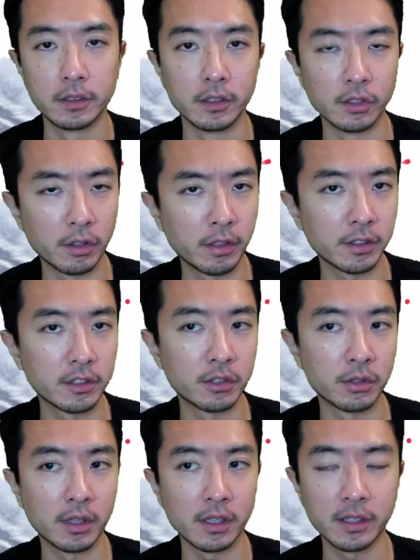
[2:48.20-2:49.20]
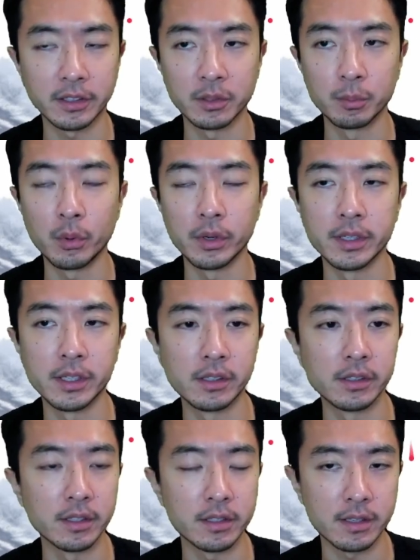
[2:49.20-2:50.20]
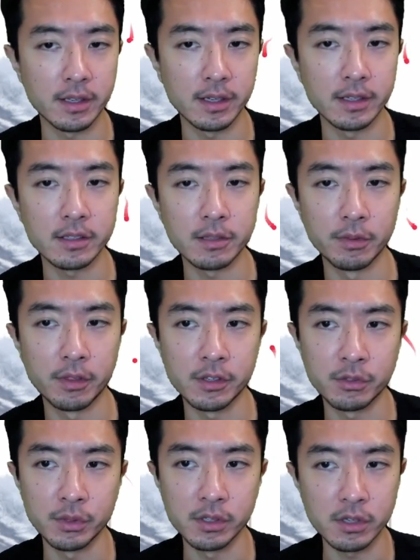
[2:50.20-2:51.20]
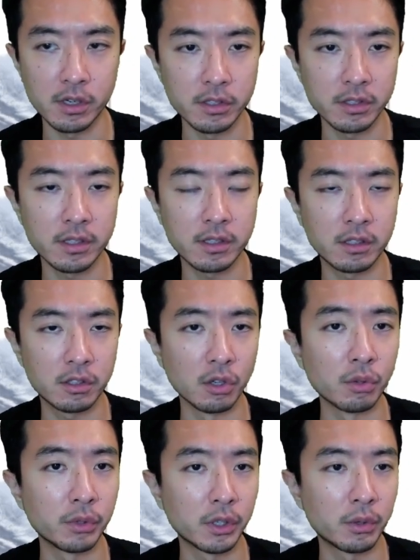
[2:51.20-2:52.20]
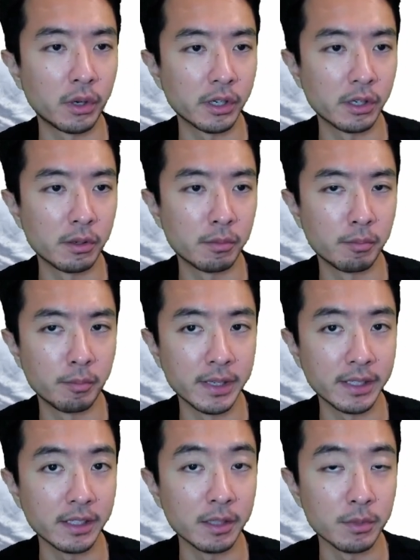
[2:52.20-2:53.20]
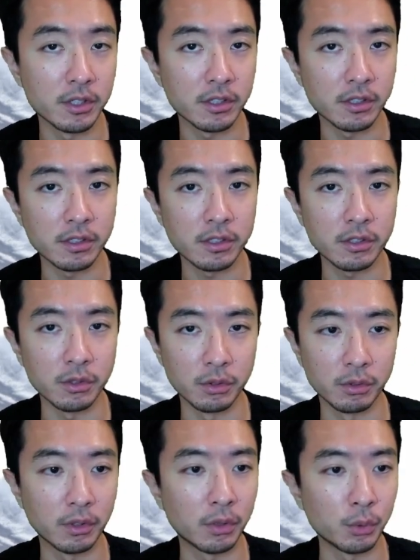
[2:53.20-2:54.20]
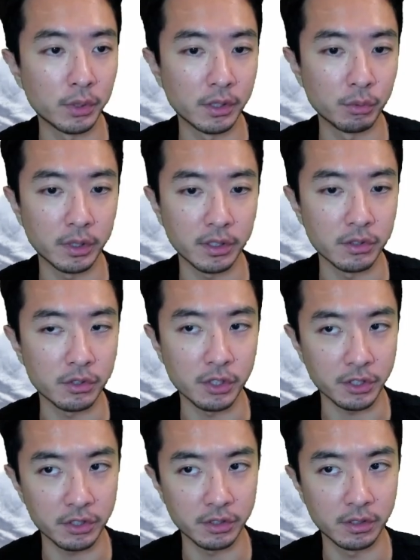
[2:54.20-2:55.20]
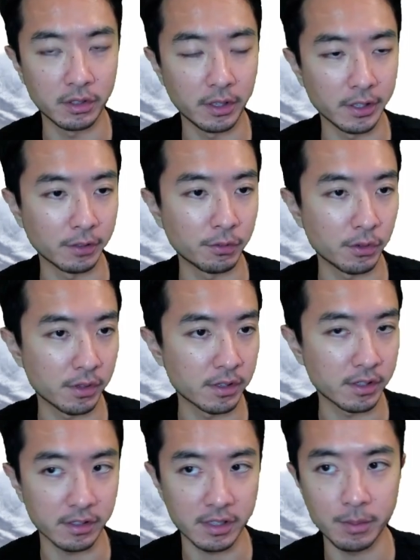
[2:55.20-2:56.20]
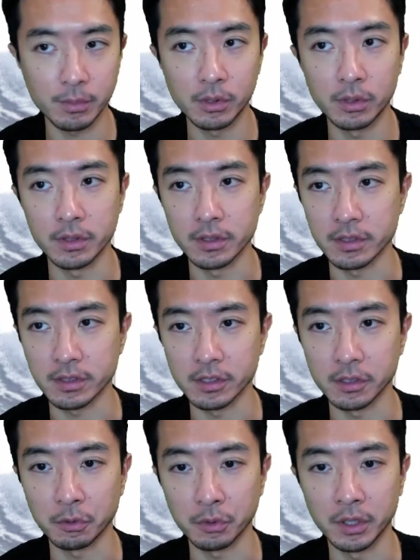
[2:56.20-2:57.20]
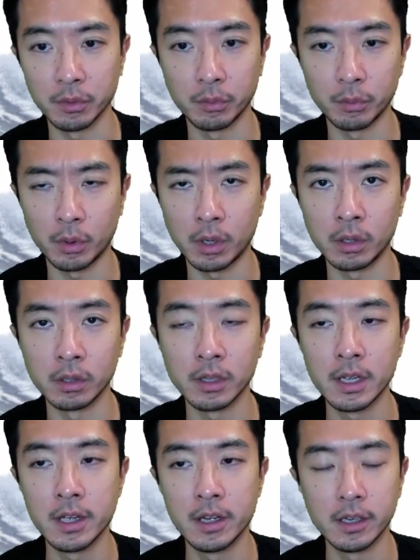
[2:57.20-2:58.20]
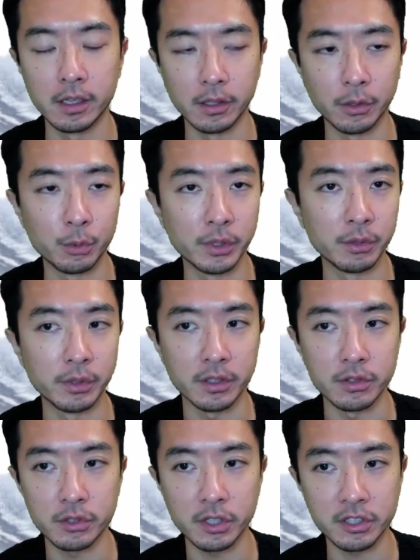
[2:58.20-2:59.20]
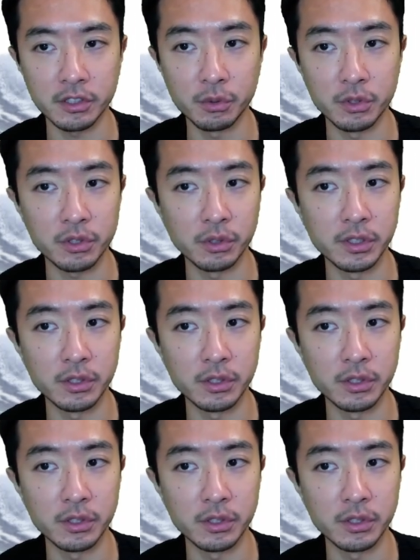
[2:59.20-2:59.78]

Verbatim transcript: Another thing too that I'd like to point out is that some of these results don't require many images to do the 3D reconstruction. Like for this example, this is a Great Wall uh, 3D reconstruction, which only